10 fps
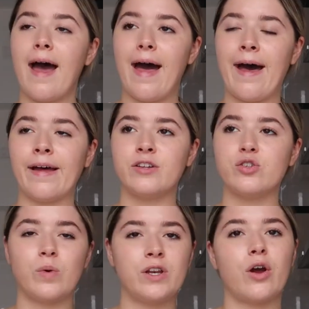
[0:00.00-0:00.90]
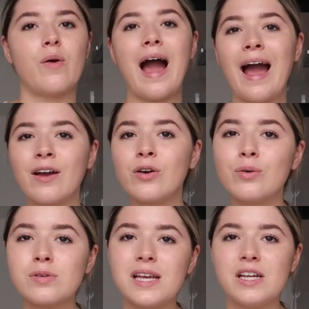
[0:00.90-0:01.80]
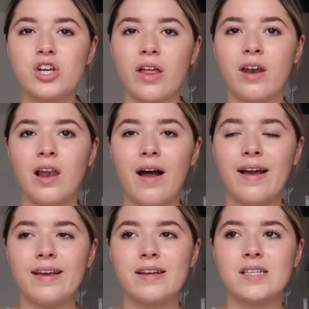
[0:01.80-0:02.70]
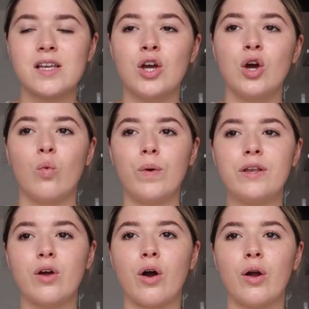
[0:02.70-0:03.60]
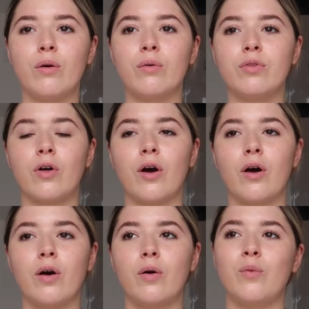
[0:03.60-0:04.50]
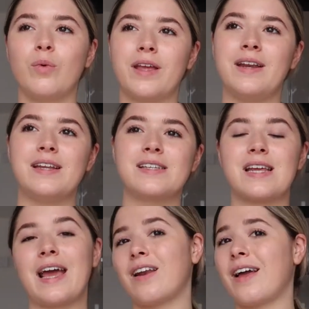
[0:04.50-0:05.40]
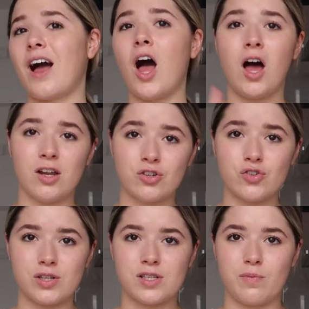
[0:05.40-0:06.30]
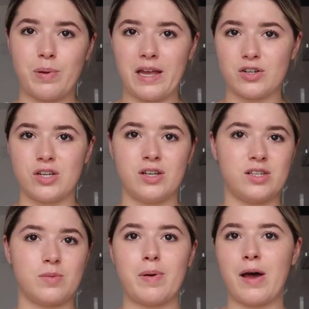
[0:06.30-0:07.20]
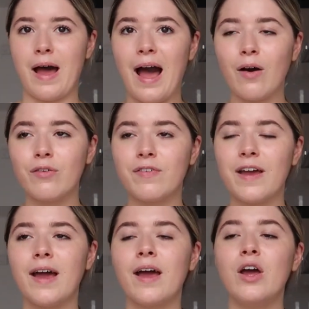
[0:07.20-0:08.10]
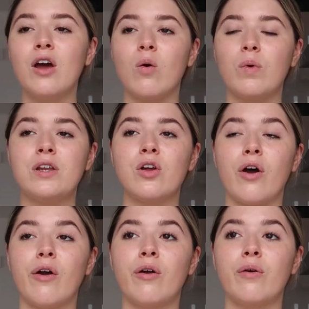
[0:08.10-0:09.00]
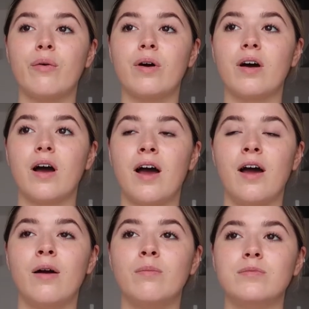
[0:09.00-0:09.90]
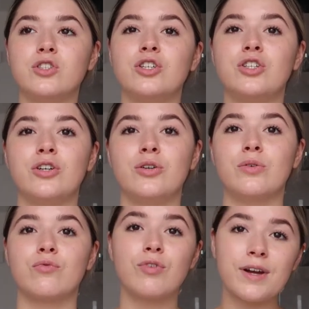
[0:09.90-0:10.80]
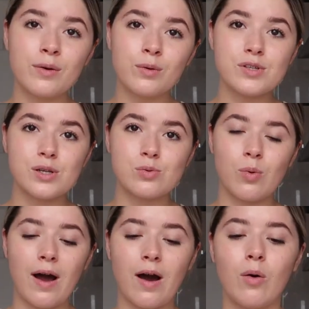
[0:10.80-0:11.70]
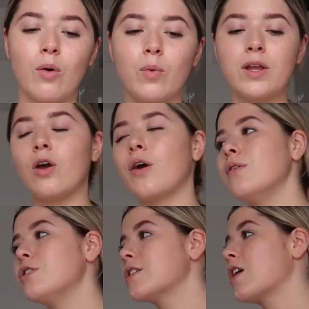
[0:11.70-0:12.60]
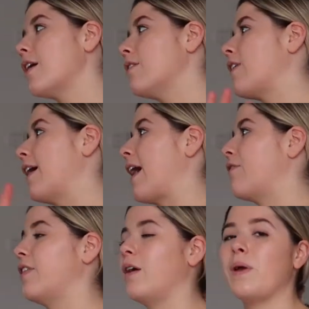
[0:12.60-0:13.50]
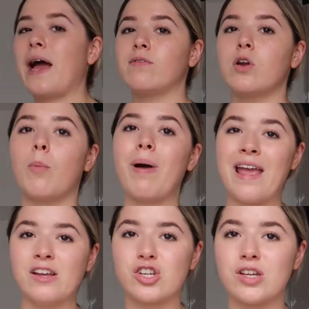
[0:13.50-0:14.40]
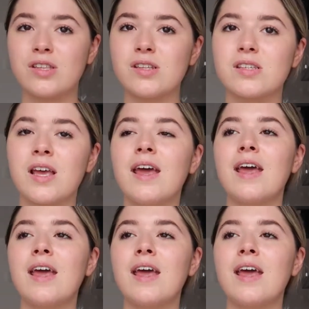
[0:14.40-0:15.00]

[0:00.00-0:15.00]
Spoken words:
and we know angles that each other likes. We know that we need to take like hundreds of pictures per outfit. We know to do reels as well. We know just kind of like everything. We have a lot of patience,